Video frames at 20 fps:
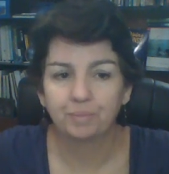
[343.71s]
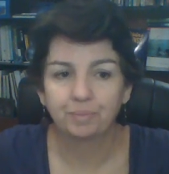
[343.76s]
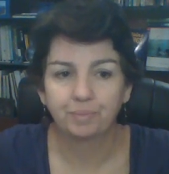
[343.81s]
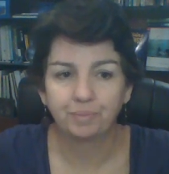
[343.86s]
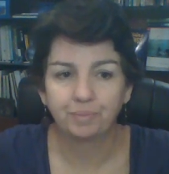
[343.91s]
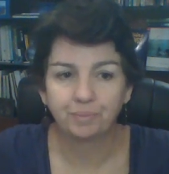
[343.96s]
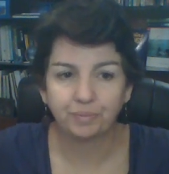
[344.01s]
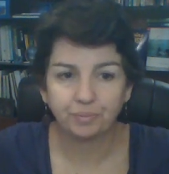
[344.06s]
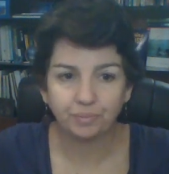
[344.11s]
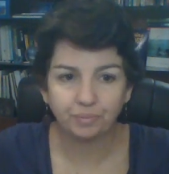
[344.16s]

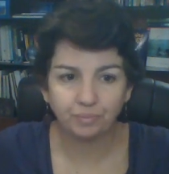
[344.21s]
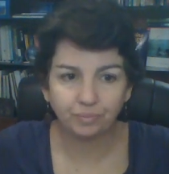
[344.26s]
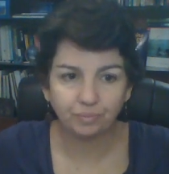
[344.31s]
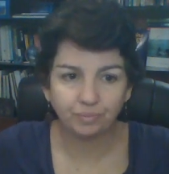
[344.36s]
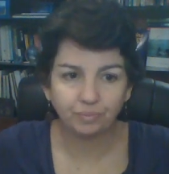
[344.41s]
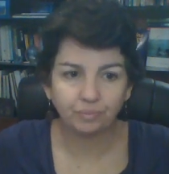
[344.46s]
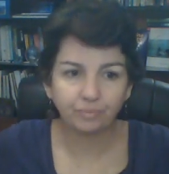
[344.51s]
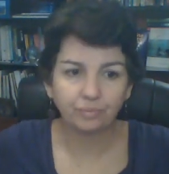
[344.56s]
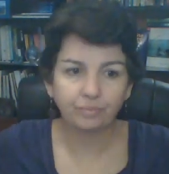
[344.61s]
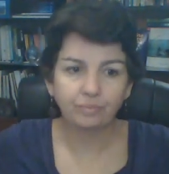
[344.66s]

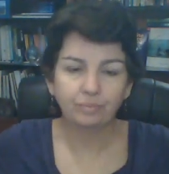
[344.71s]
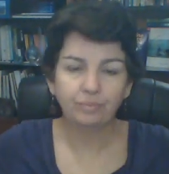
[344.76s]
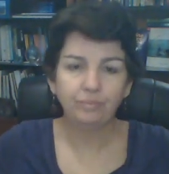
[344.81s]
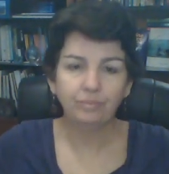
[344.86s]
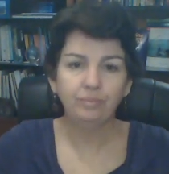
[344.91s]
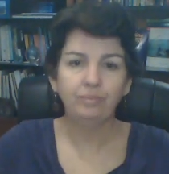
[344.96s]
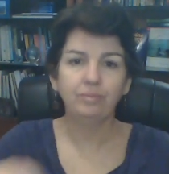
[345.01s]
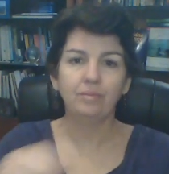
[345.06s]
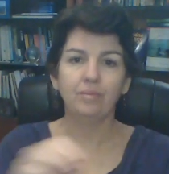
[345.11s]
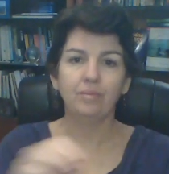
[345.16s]

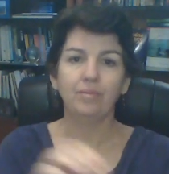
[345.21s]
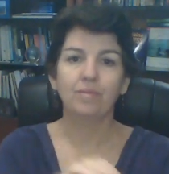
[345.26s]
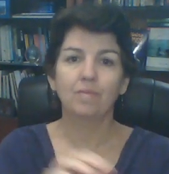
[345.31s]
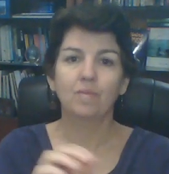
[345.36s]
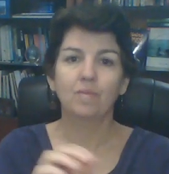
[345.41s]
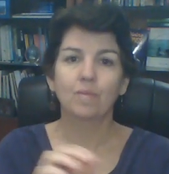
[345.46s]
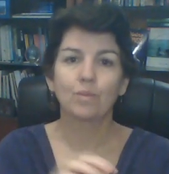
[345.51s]
[no speech]